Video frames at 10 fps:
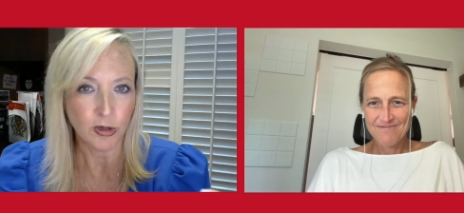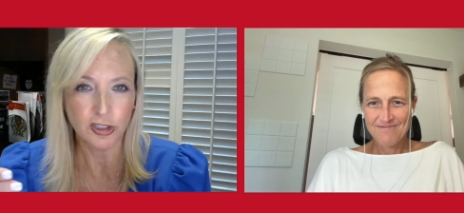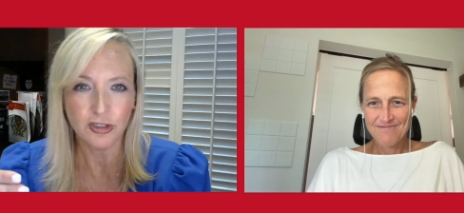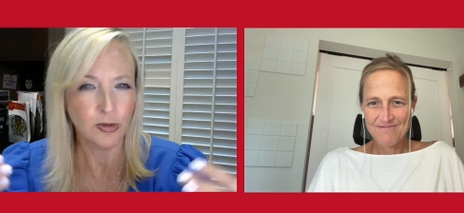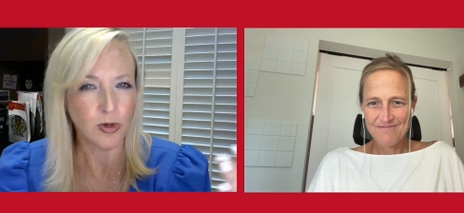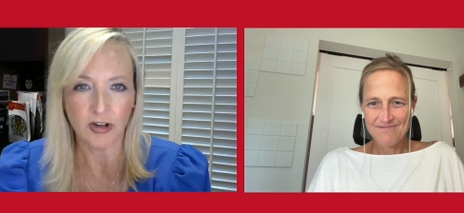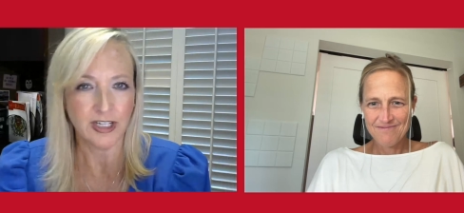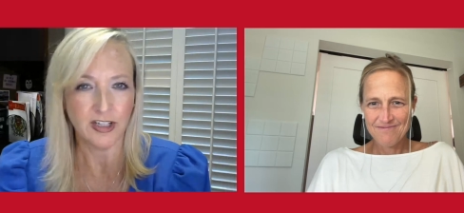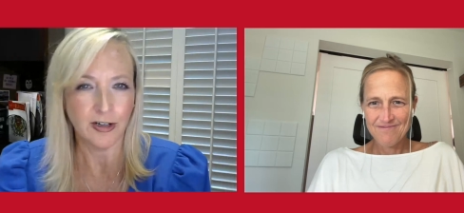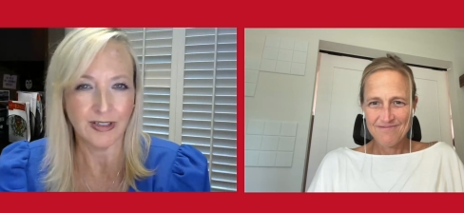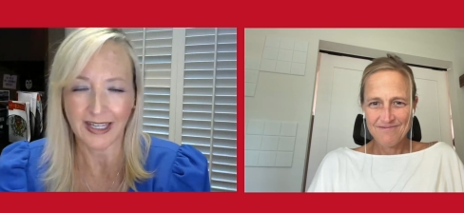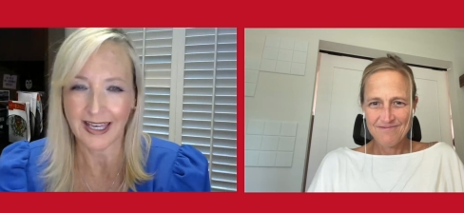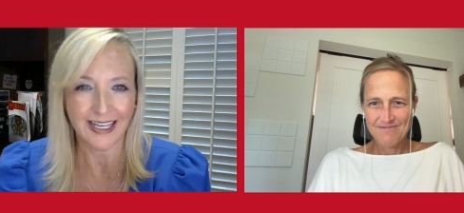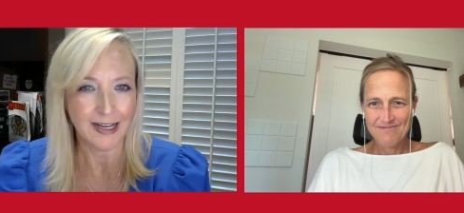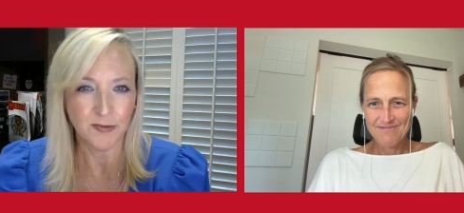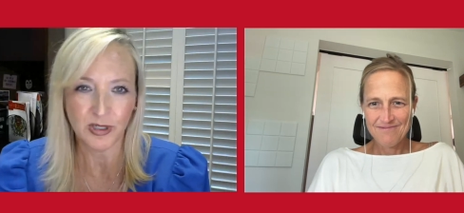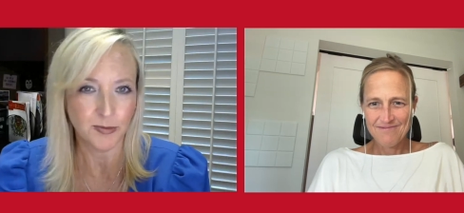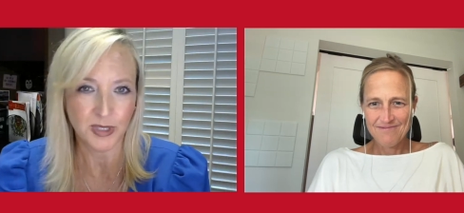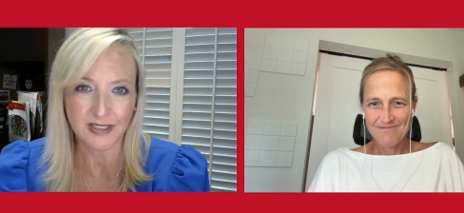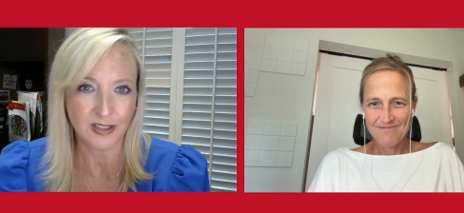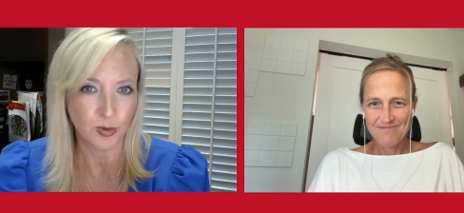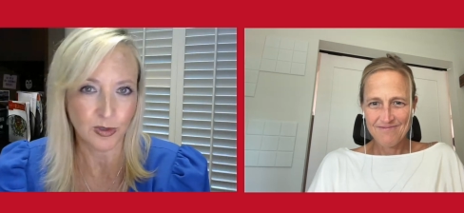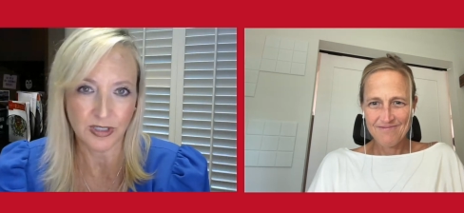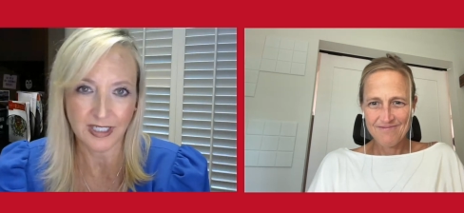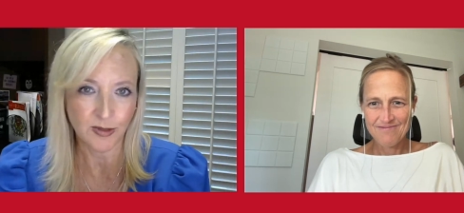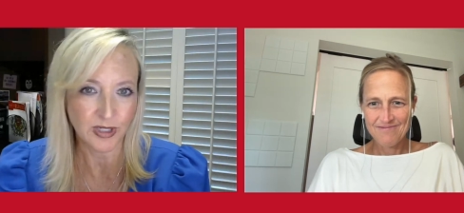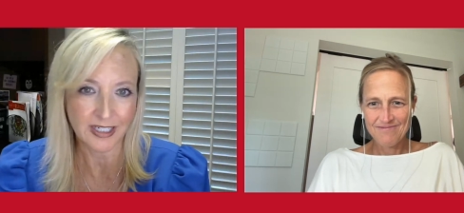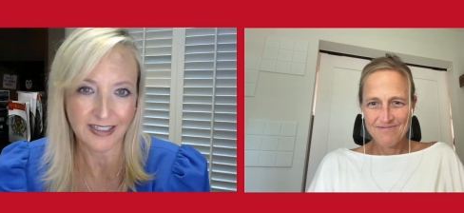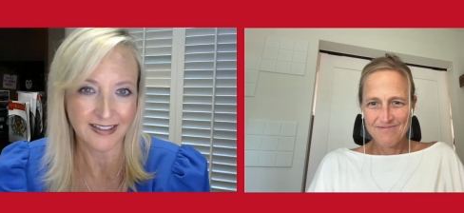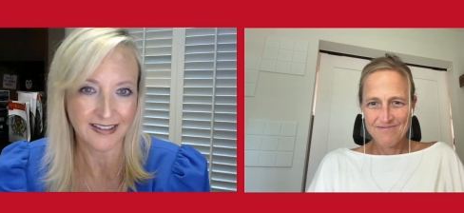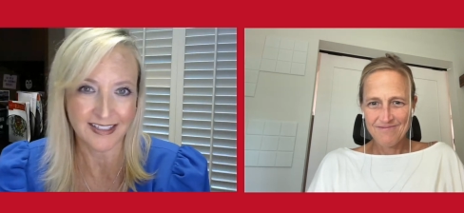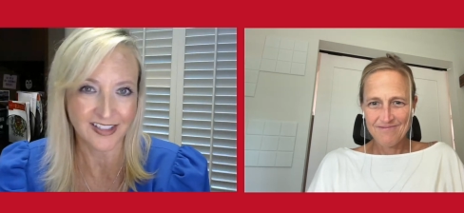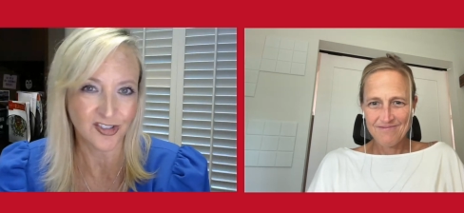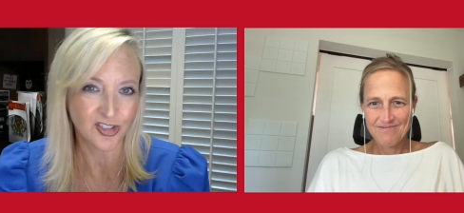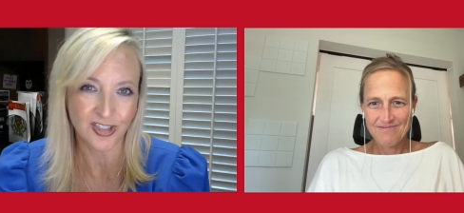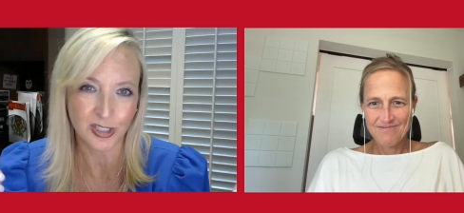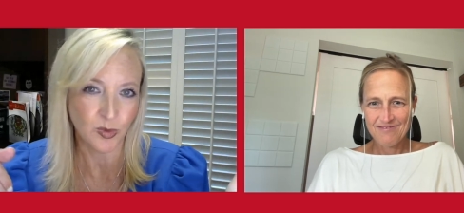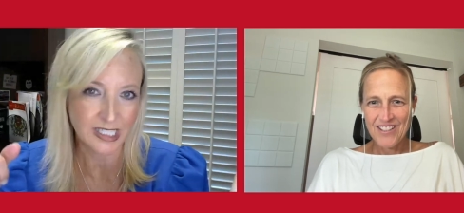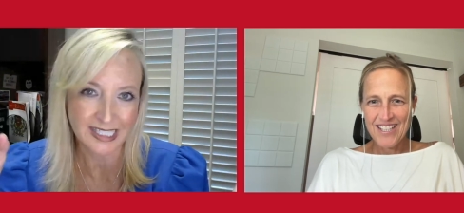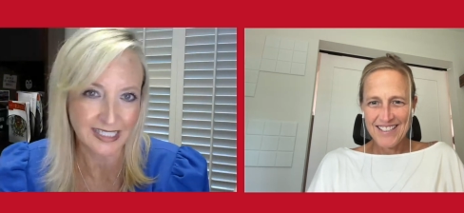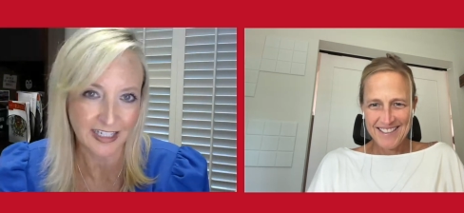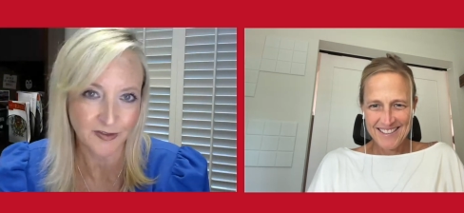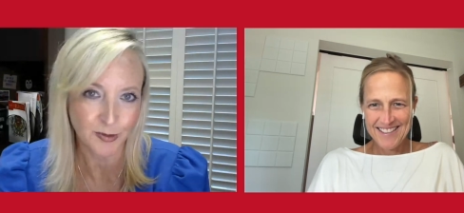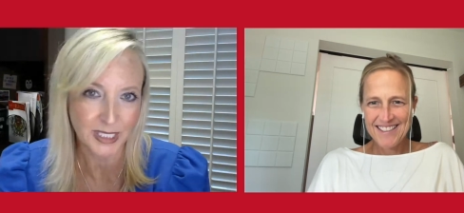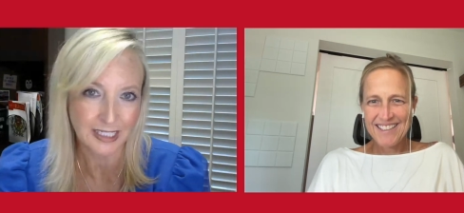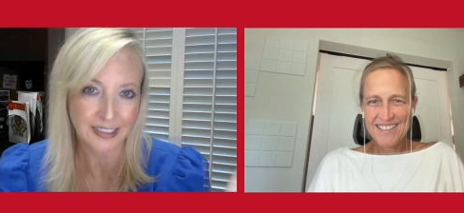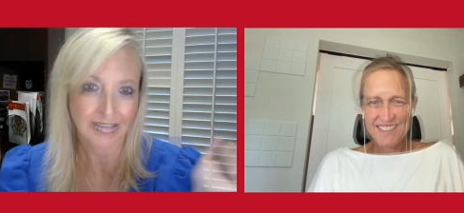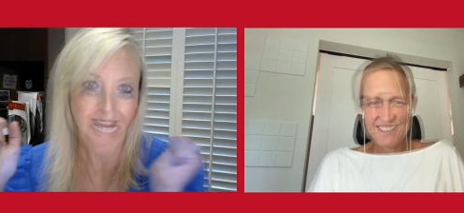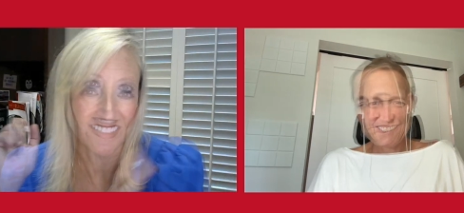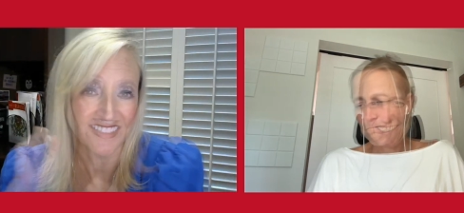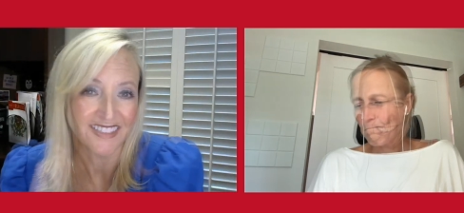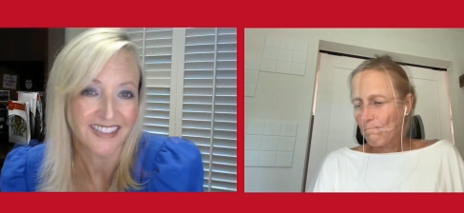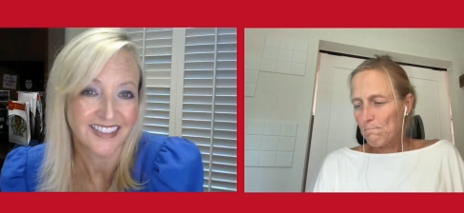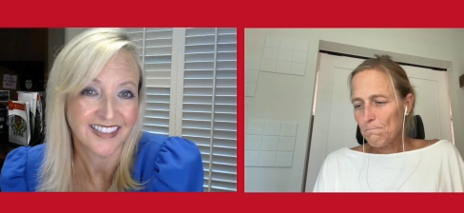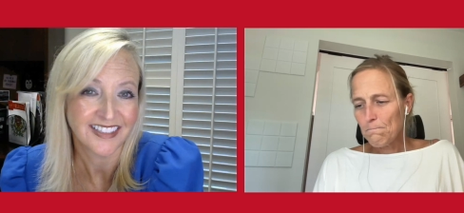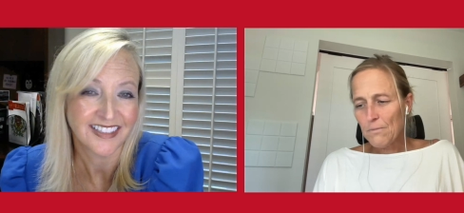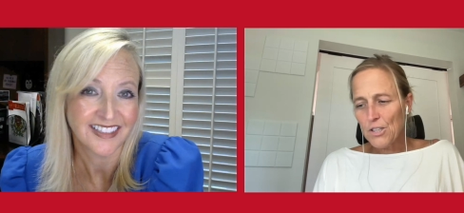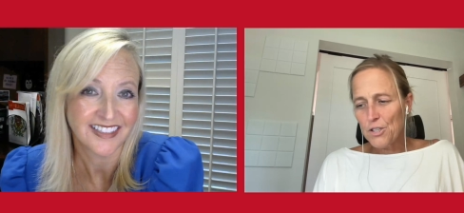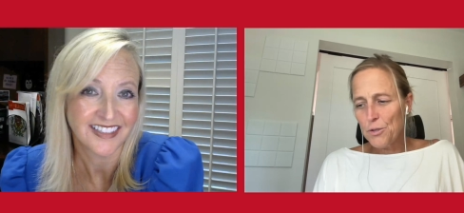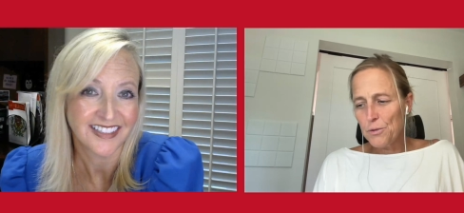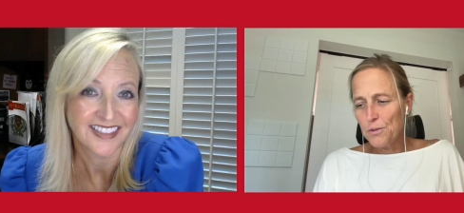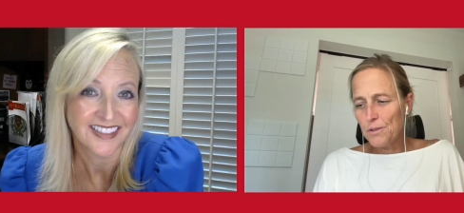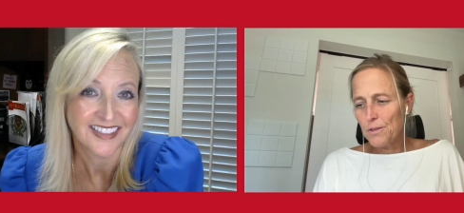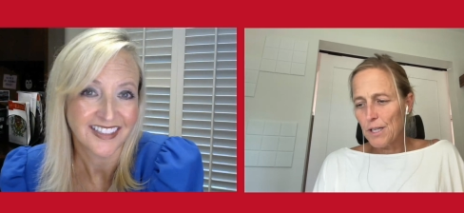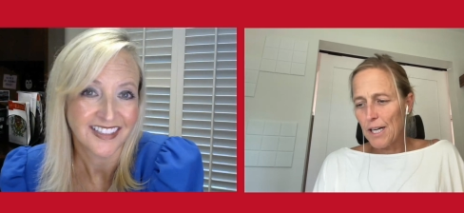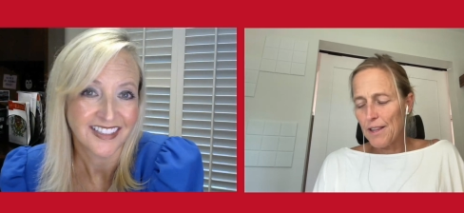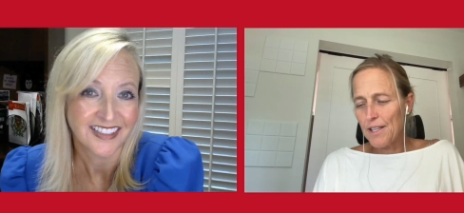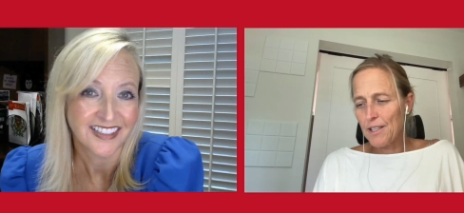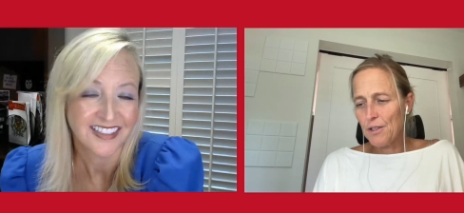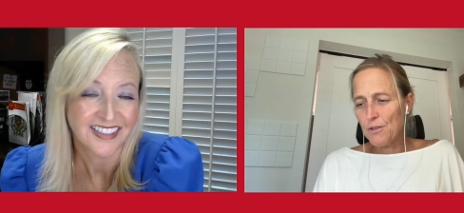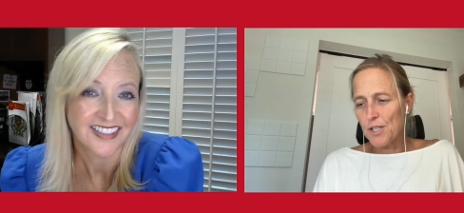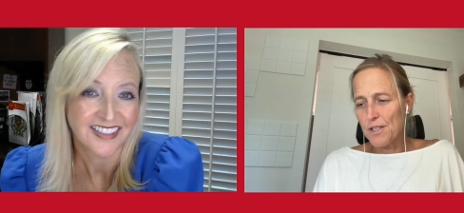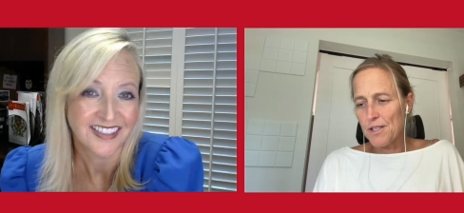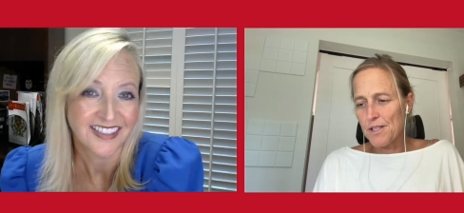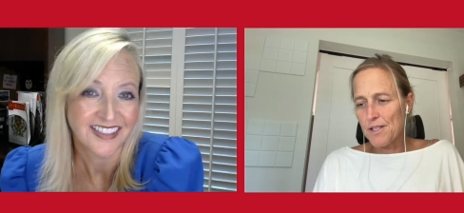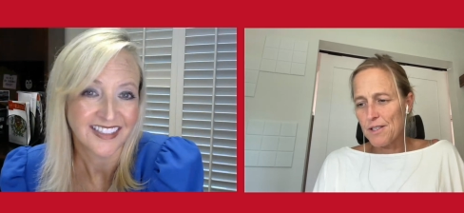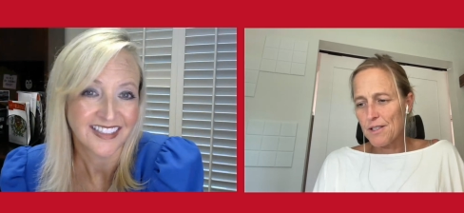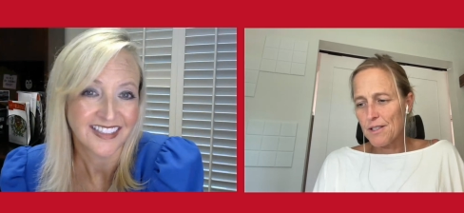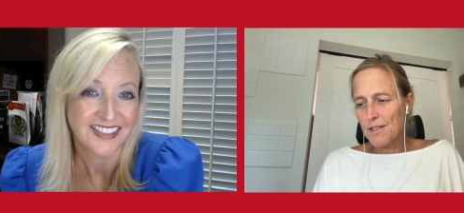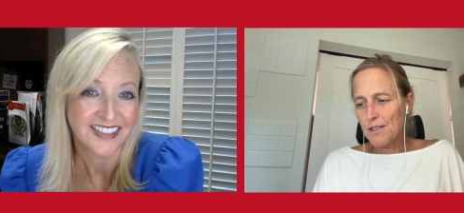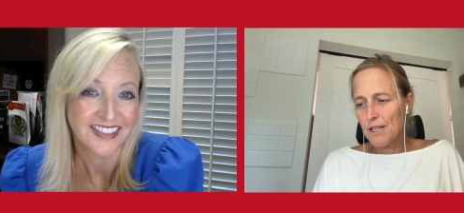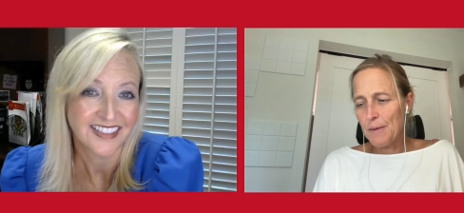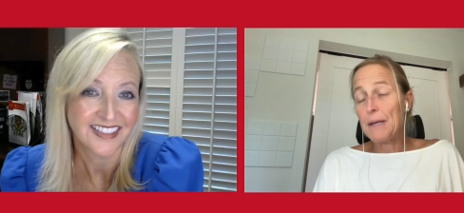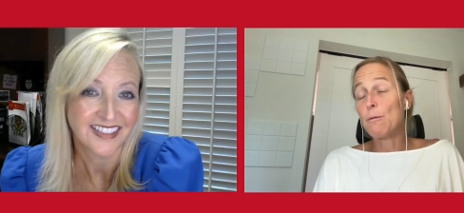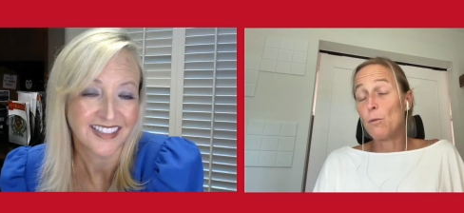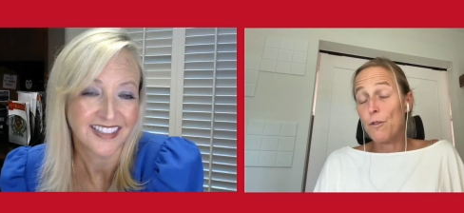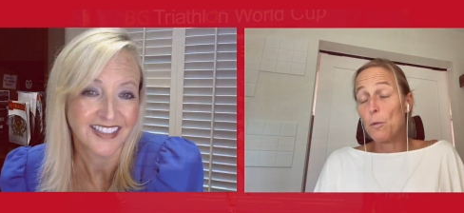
Speaker 1: or do you already know like hey i'm one of the best in the world anyway this is just a wednesday for me
Speaker 2: you i think you just I mean, for